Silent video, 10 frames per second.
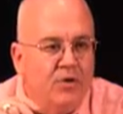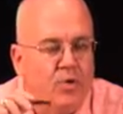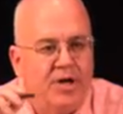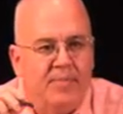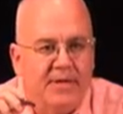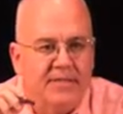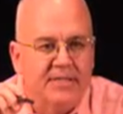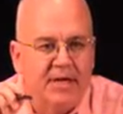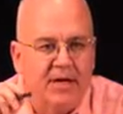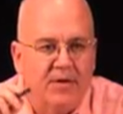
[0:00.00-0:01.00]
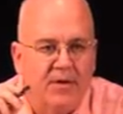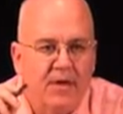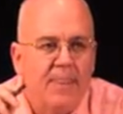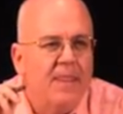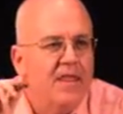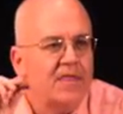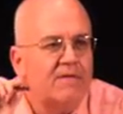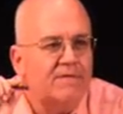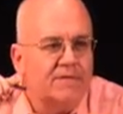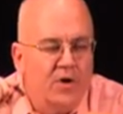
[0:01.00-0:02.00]
20 months ago, the
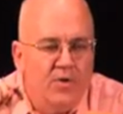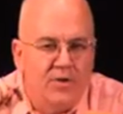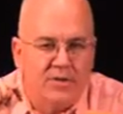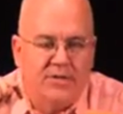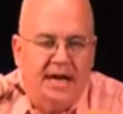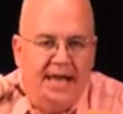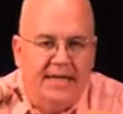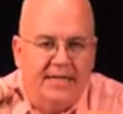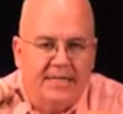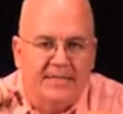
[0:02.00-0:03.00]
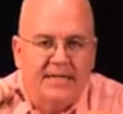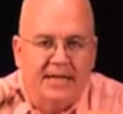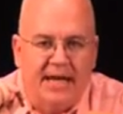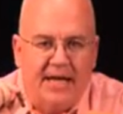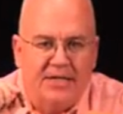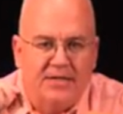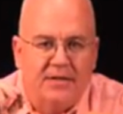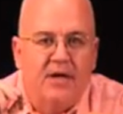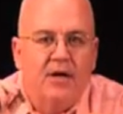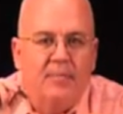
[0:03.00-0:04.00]
voters ended this litigation